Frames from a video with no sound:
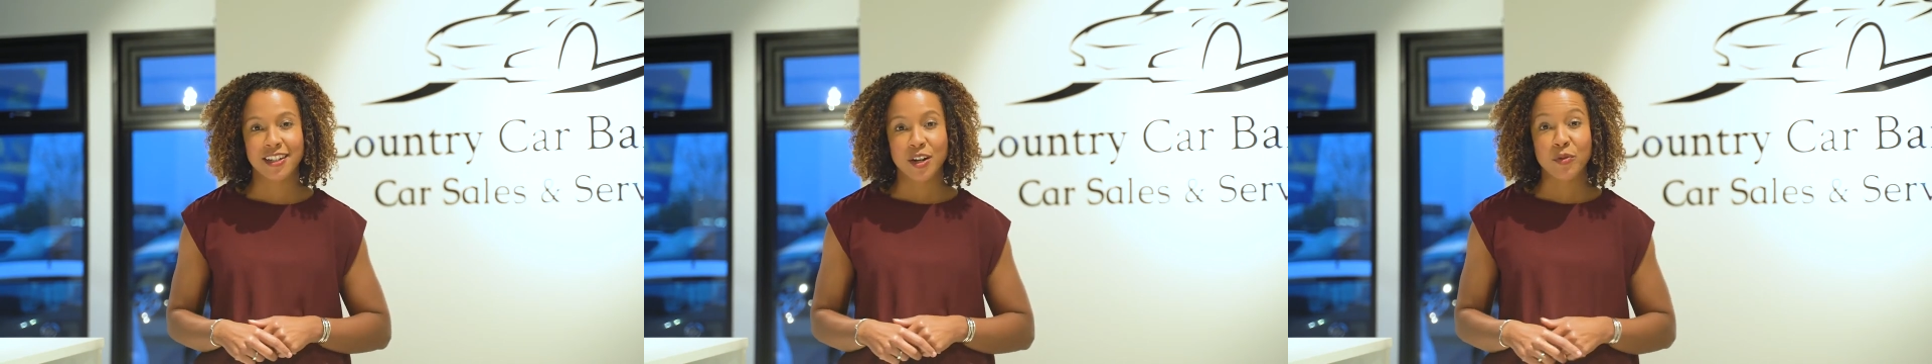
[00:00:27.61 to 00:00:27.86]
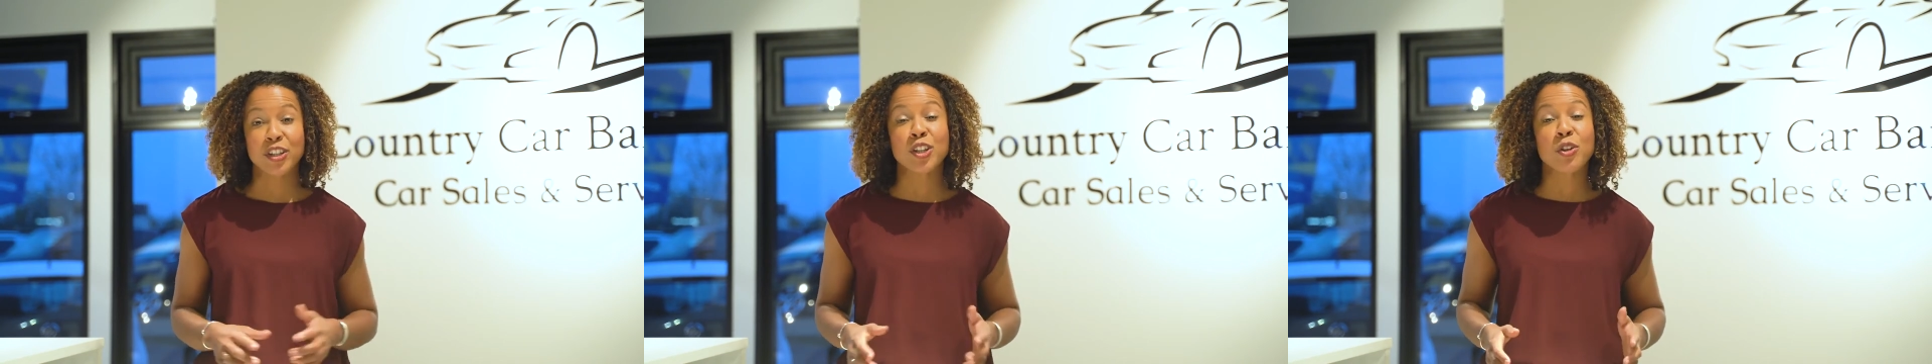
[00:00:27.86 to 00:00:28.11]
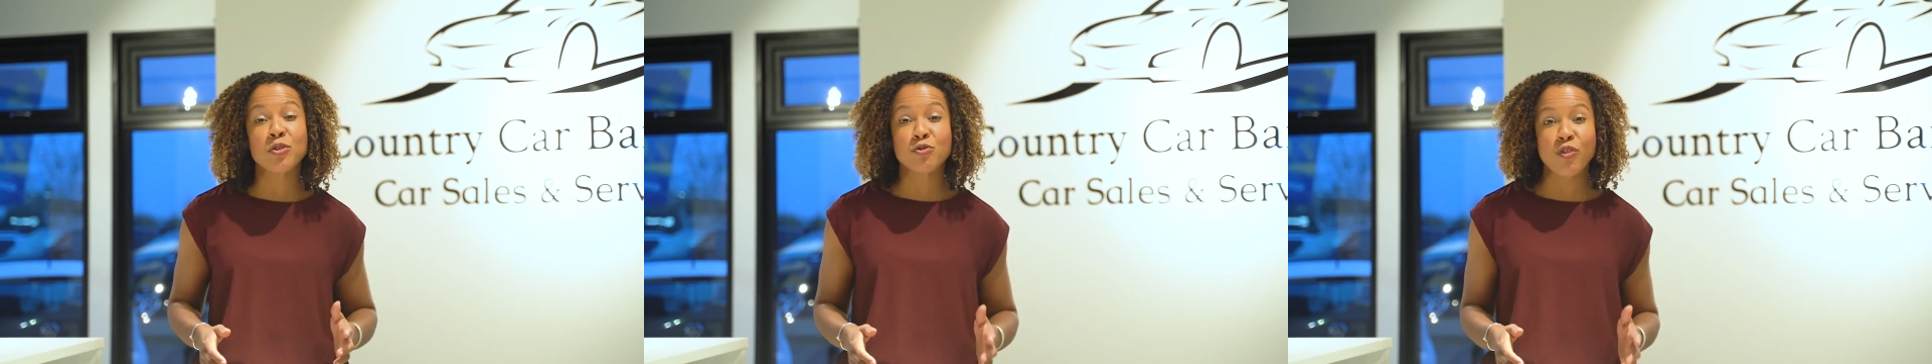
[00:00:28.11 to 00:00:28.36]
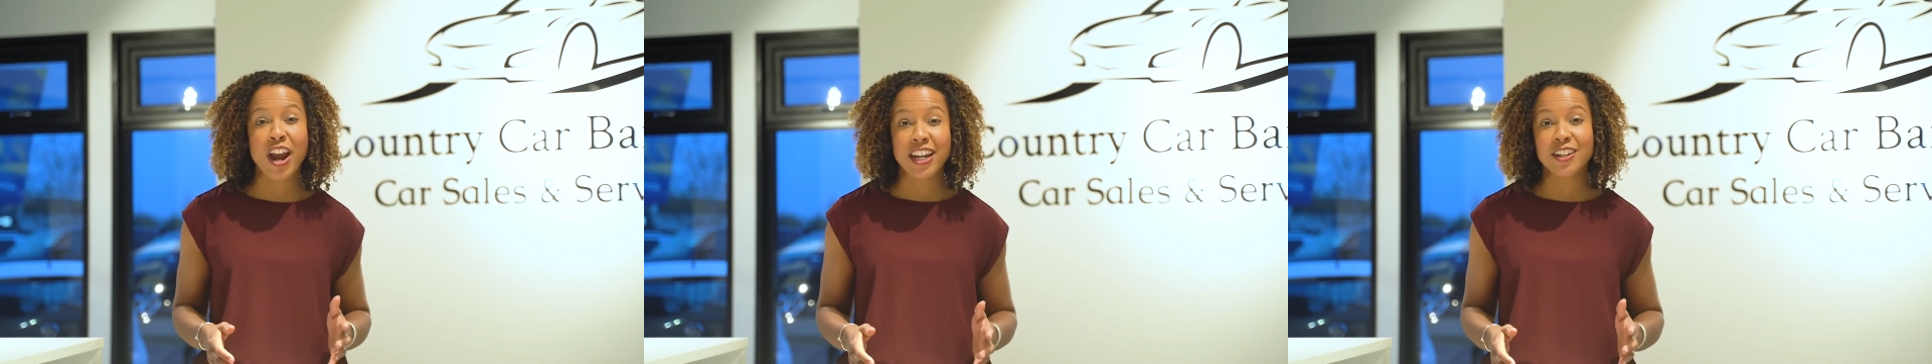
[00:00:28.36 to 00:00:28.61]
With a huge
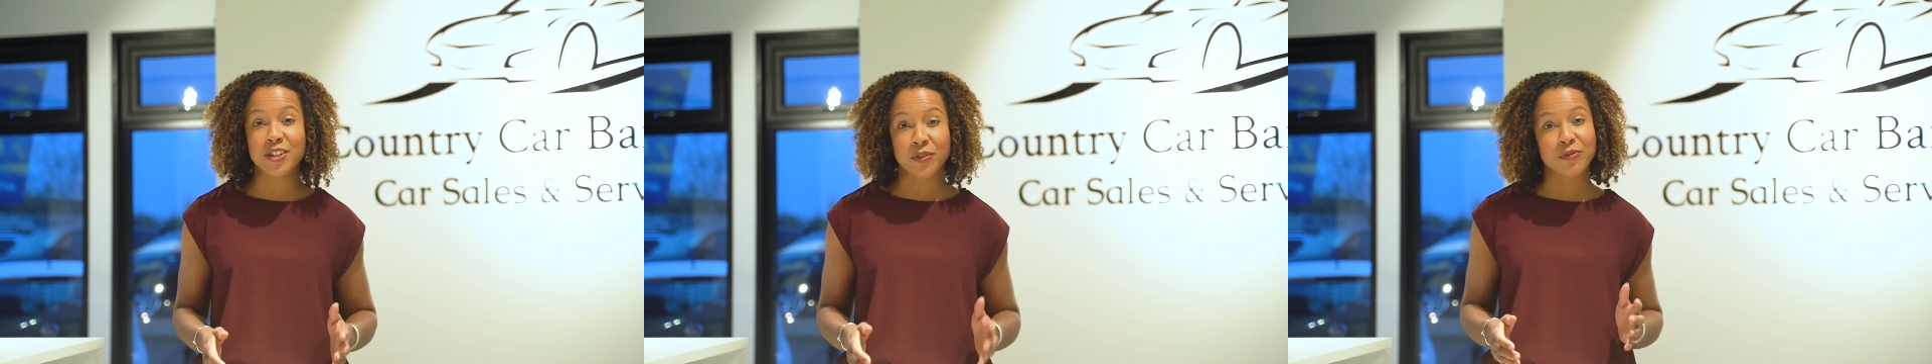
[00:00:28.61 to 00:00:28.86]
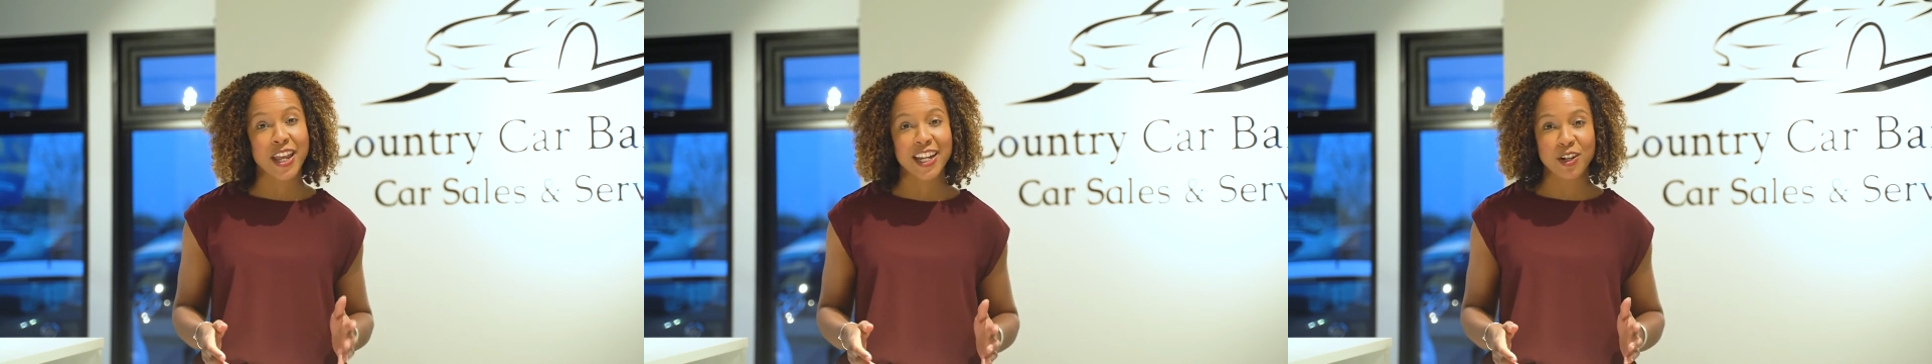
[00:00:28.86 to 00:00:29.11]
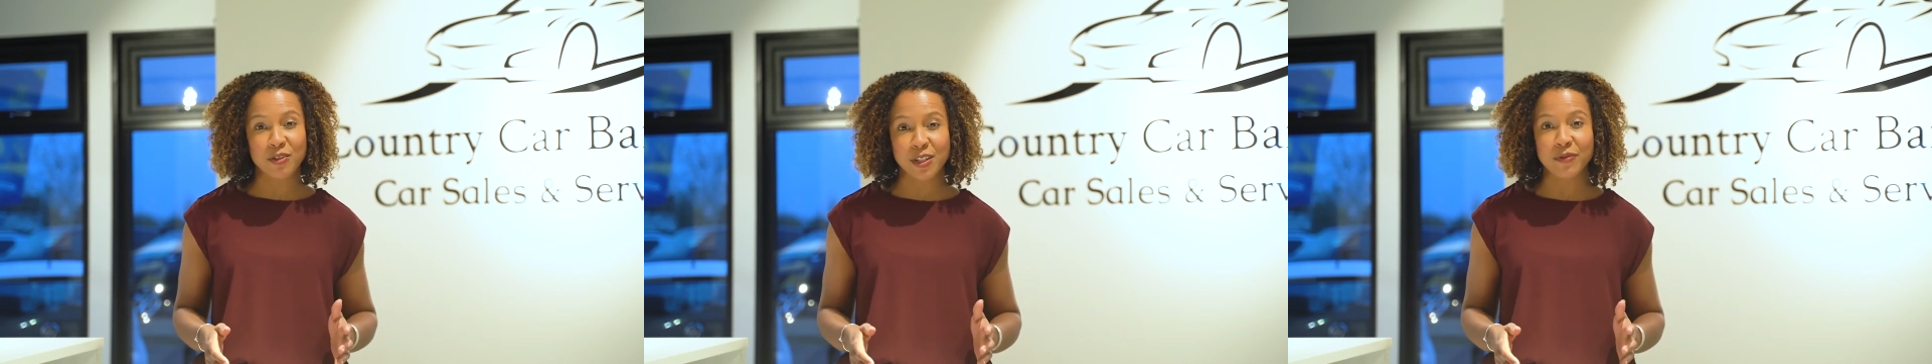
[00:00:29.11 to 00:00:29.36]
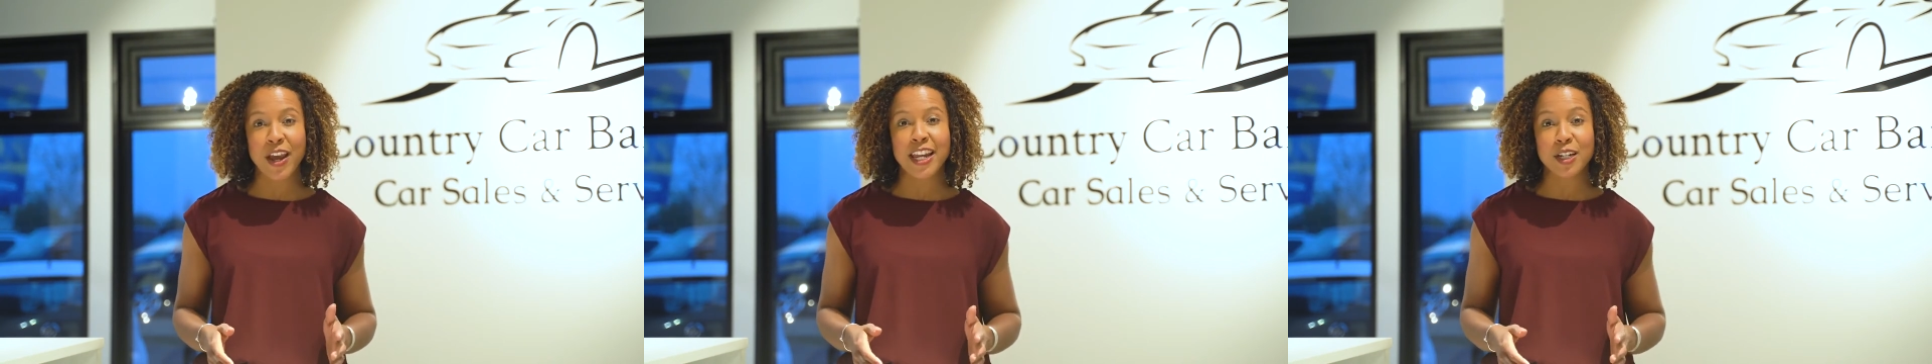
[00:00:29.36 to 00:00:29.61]
range of vehicles
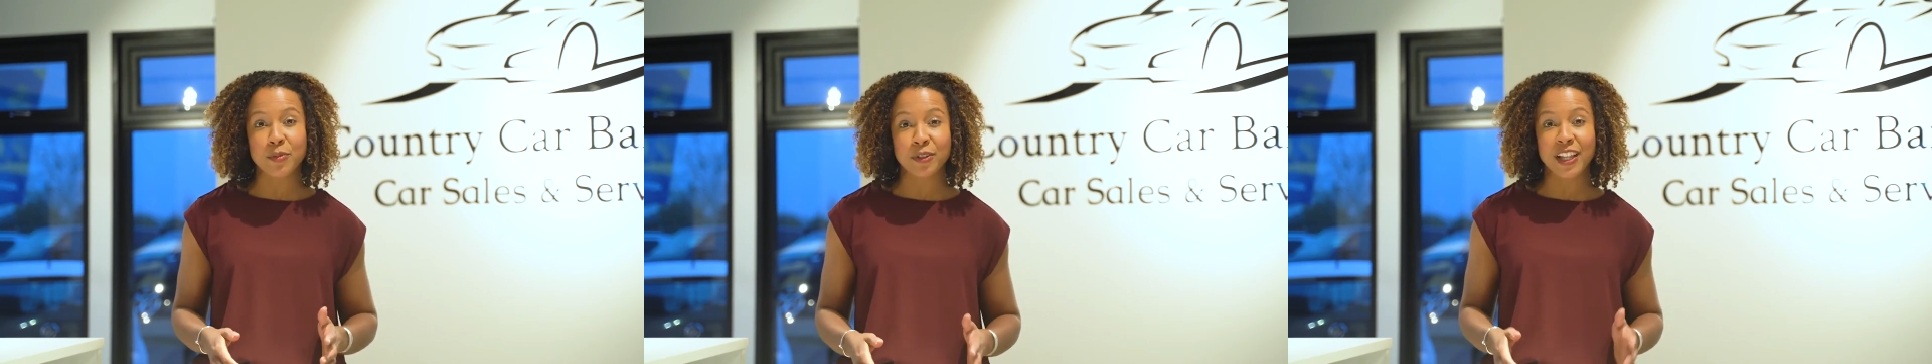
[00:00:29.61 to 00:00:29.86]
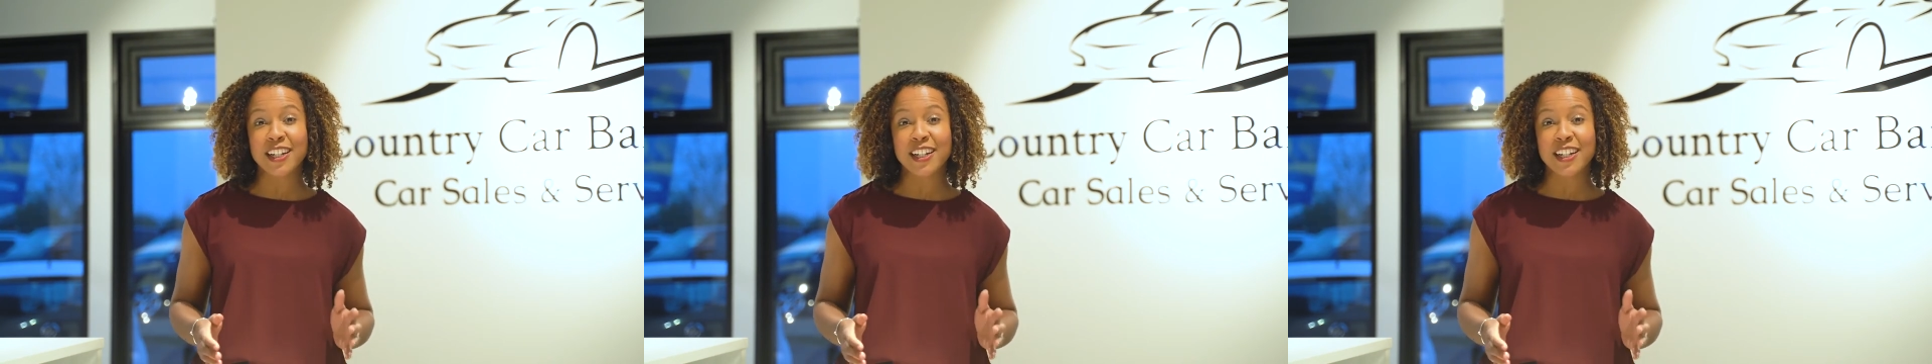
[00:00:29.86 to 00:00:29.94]
available